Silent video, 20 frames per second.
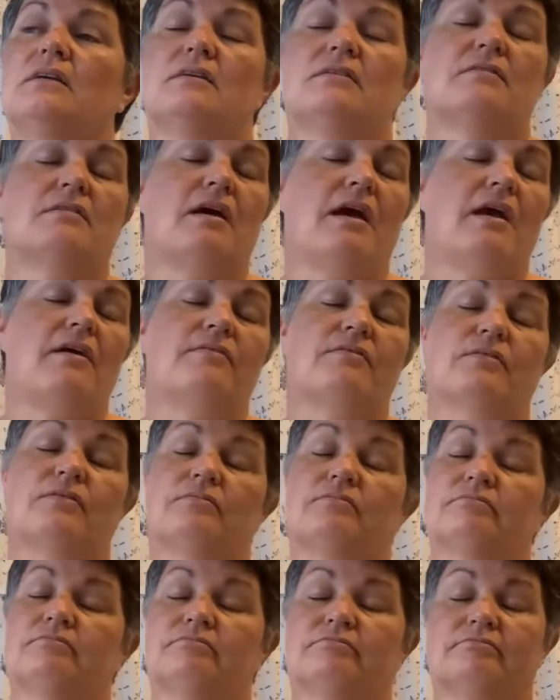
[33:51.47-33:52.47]
haven't
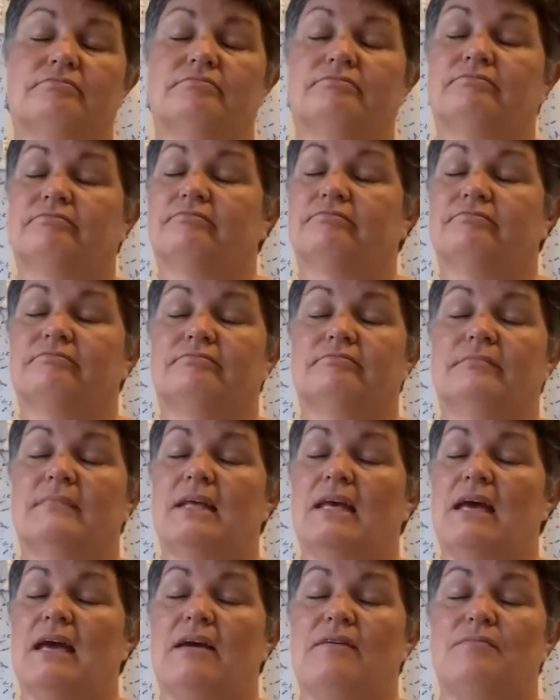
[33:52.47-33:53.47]

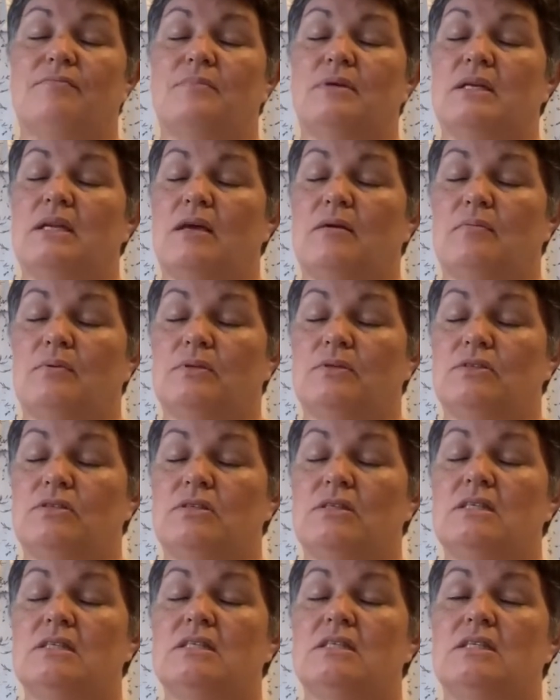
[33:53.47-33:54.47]
been able to.
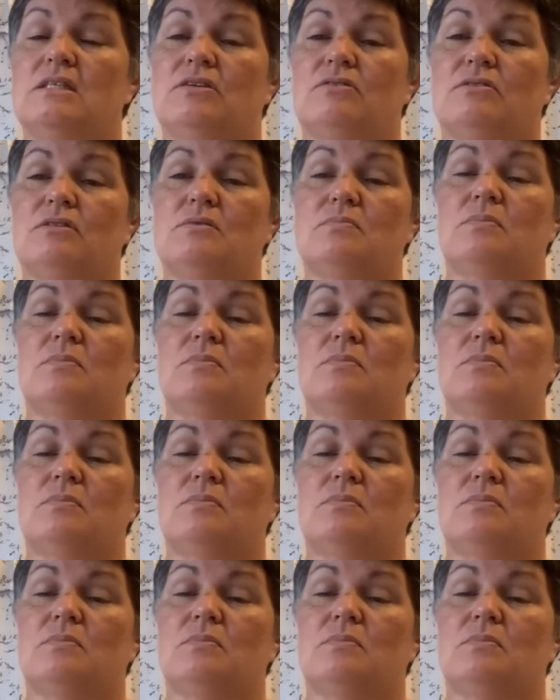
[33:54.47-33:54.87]
This year has